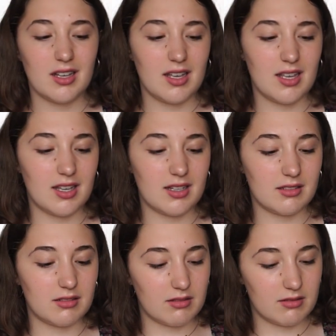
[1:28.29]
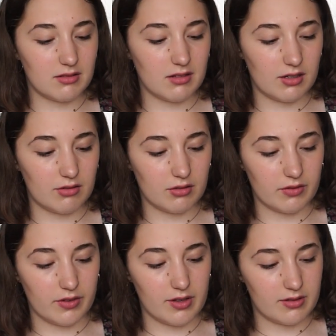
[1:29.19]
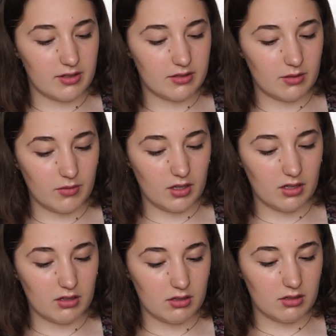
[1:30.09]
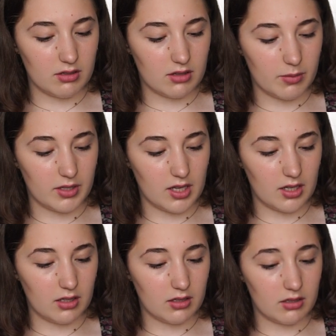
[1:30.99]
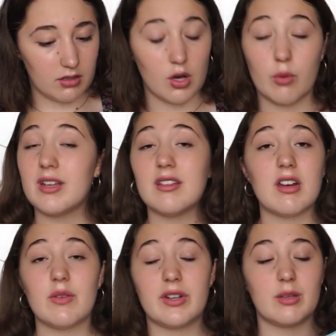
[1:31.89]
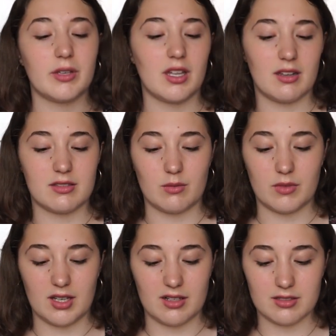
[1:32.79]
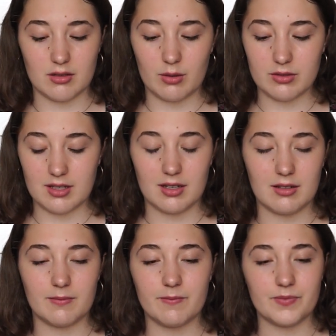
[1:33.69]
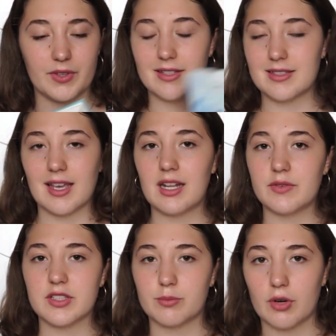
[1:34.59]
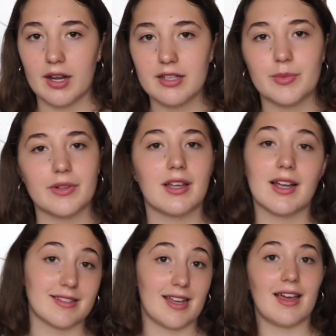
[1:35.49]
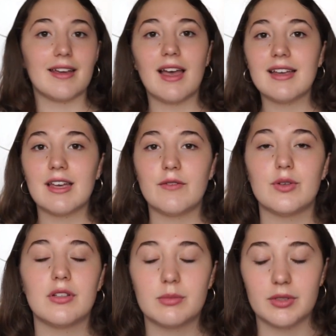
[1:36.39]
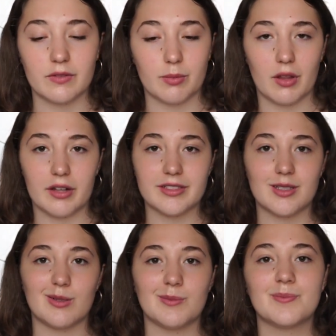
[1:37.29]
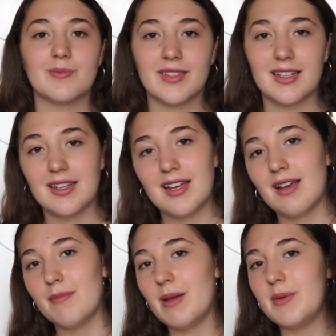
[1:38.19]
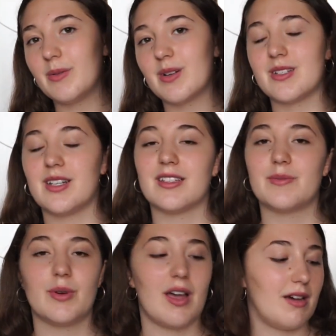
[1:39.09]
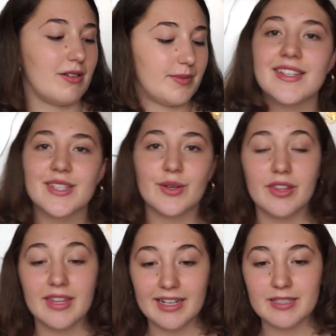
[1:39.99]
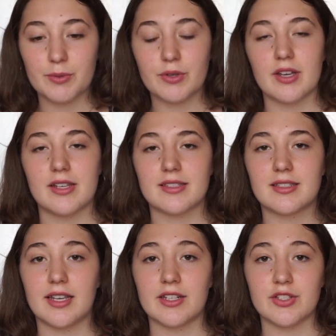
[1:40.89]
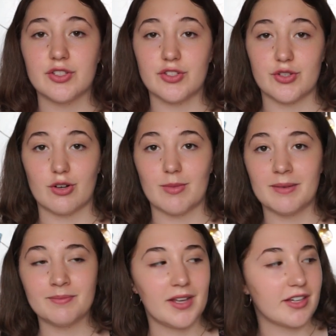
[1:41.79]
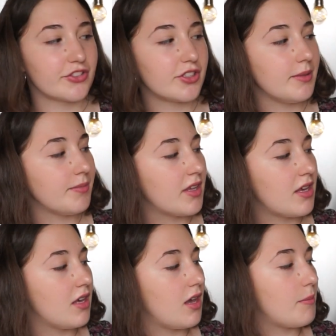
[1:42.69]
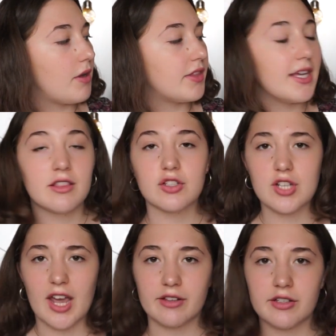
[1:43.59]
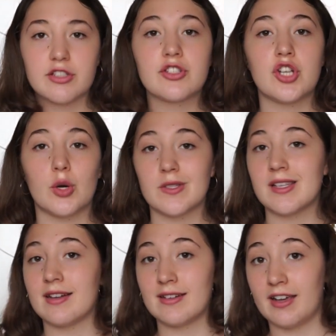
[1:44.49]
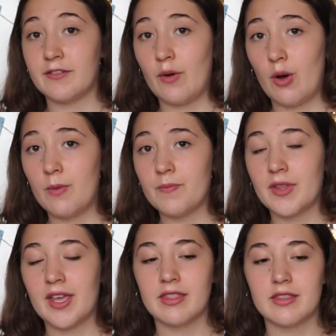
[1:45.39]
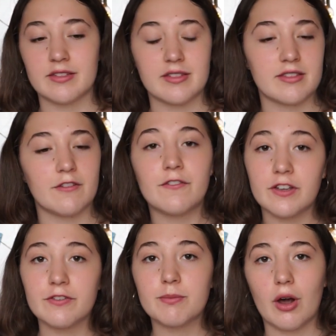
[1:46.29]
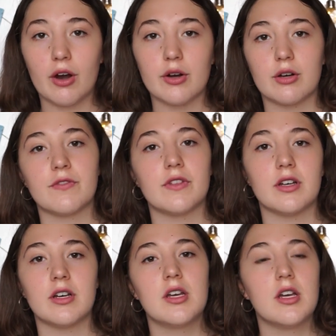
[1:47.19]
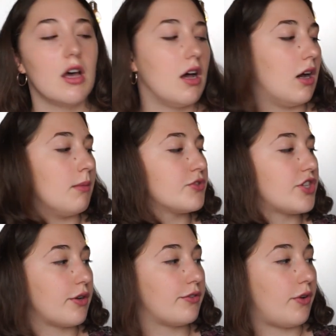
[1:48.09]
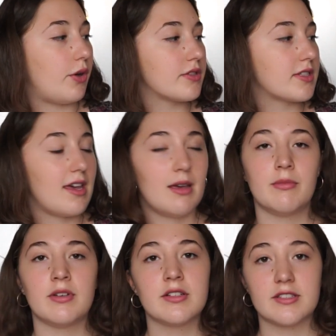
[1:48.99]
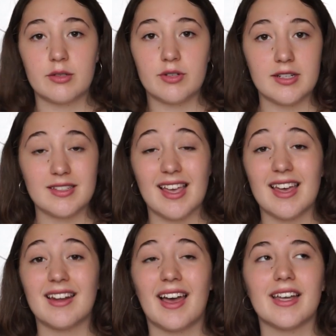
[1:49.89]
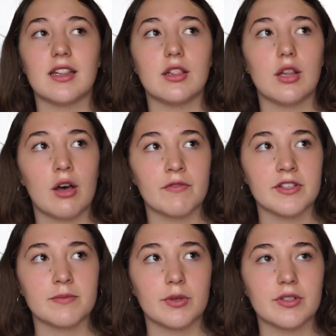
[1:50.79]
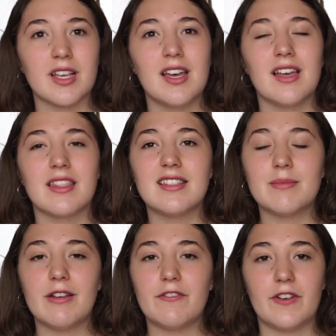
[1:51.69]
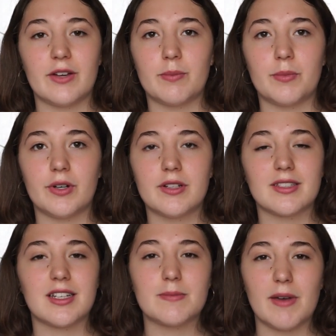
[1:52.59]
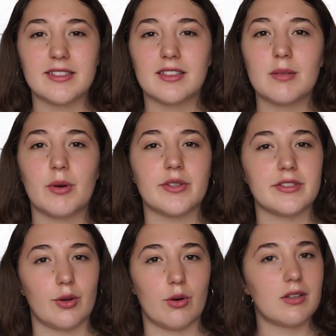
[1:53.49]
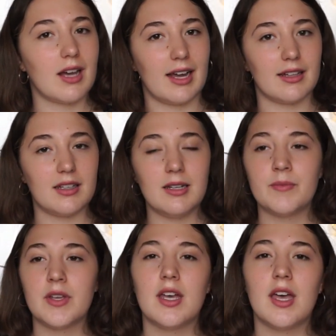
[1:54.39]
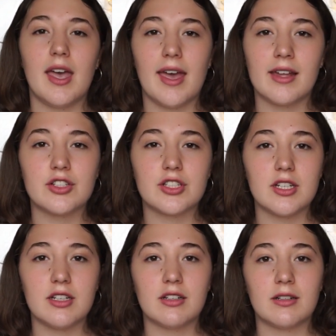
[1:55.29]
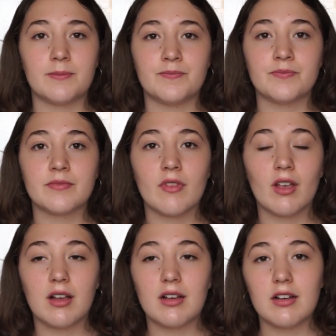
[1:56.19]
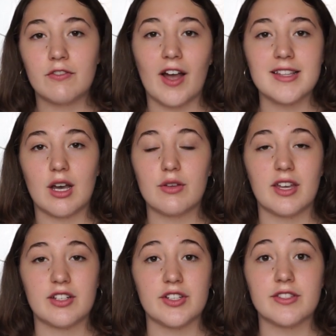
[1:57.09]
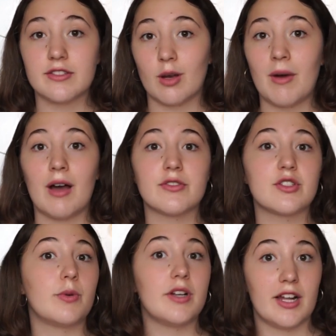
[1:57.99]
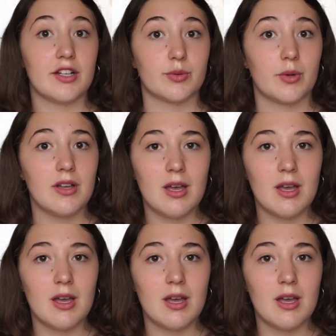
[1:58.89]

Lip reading: and I don't know, is here something at the beginning? No, not even at the beginning is something else, so I was like, it's kind of a surprise, but like I said, I gave you a little bit of a plot, so maybe you want to check this book out. So the next book is in German, actually, but the English title is Chosen at Nightfall, and this is the 5th part of the Shadow Falls Camp series, and I love these books. These are my favorite books. It's basically about this girl, Kylie, and she finds out that she's somehow supernatural.